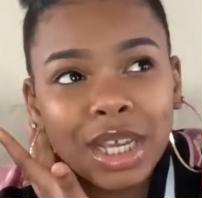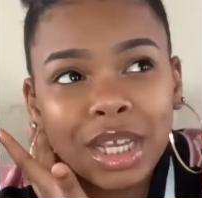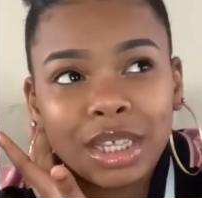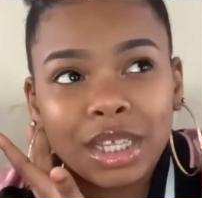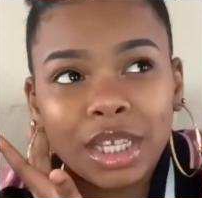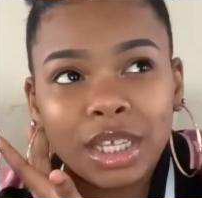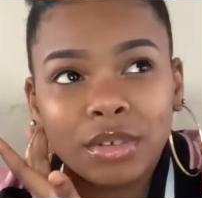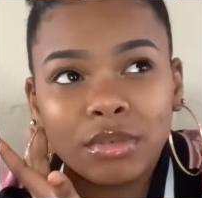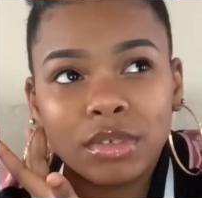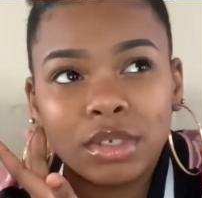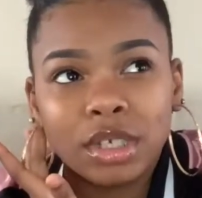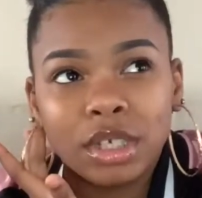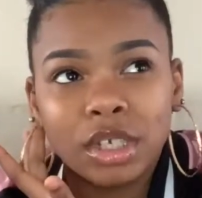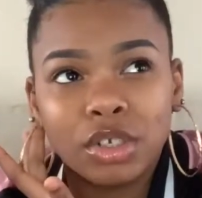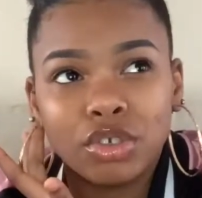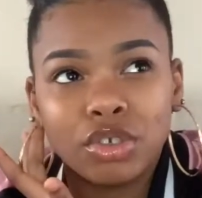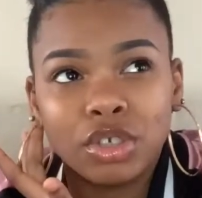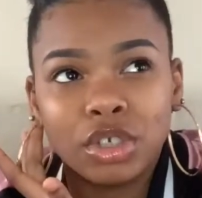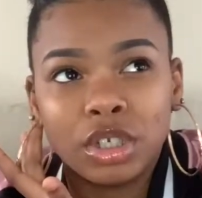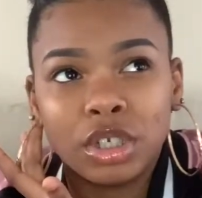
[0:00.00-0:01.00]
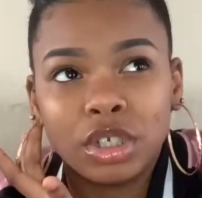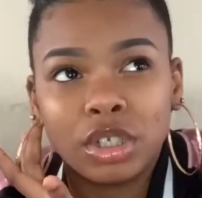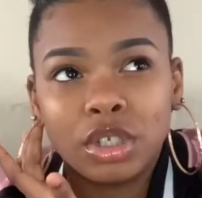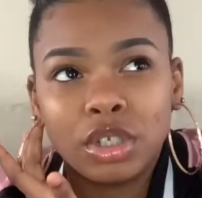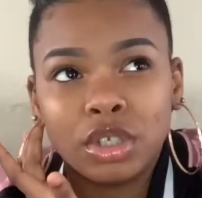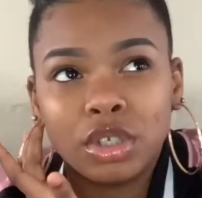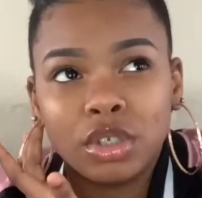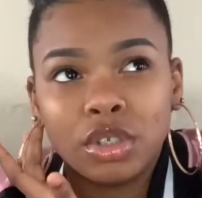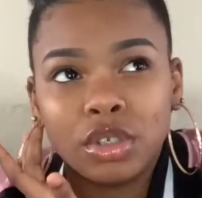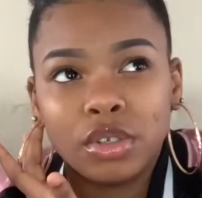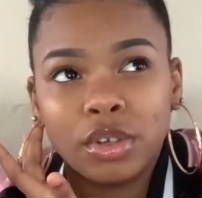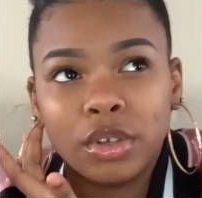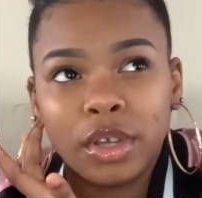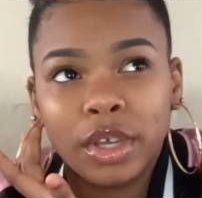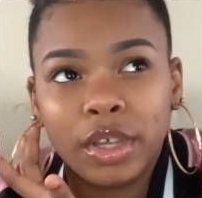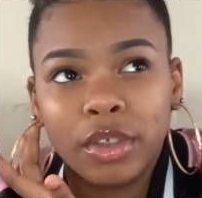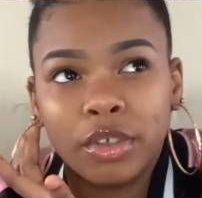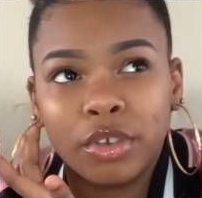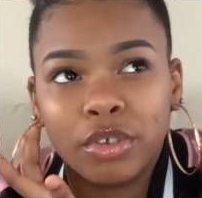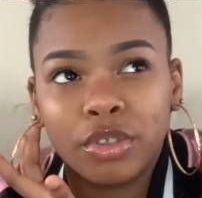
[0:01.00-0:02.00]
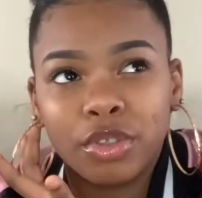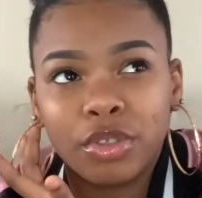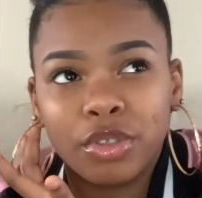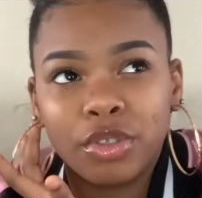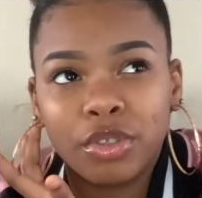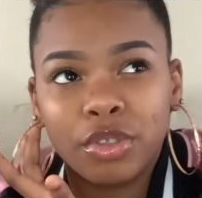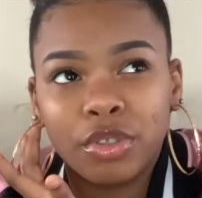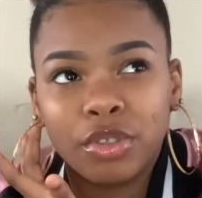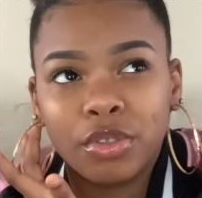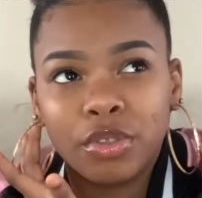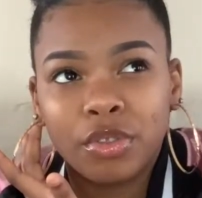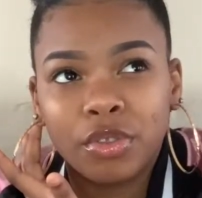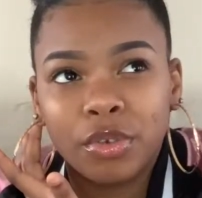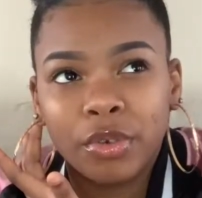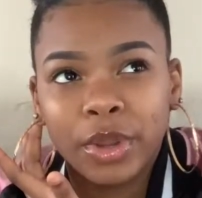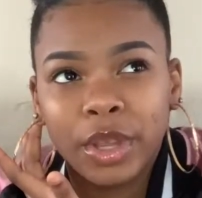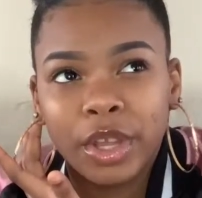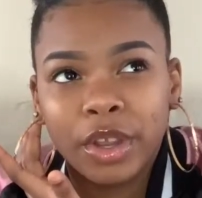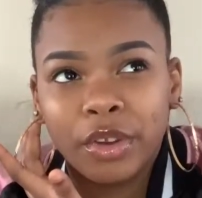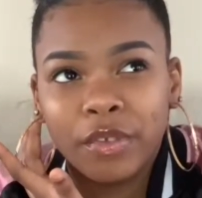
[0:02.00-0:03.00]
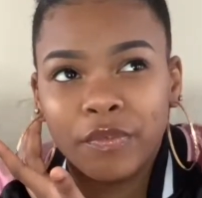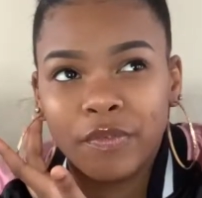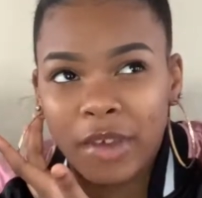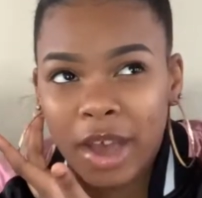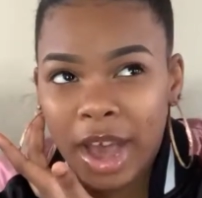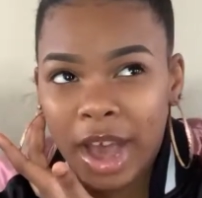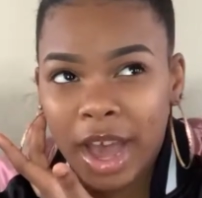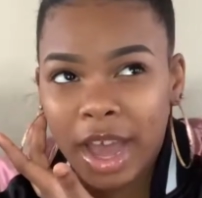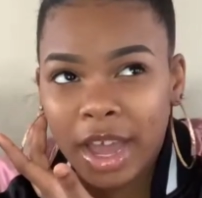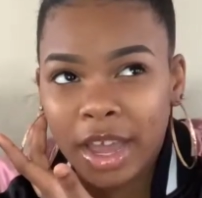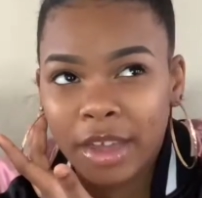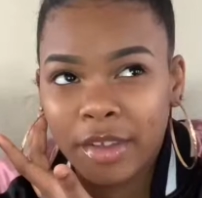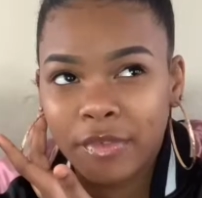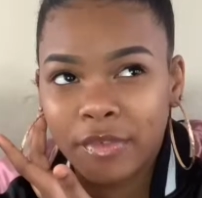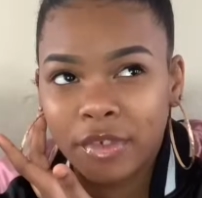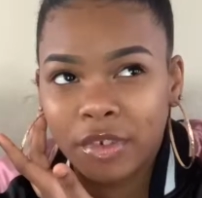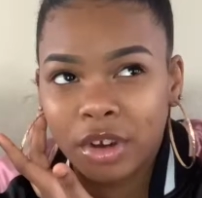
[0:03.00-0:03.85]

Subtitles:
I think it was 103 or 5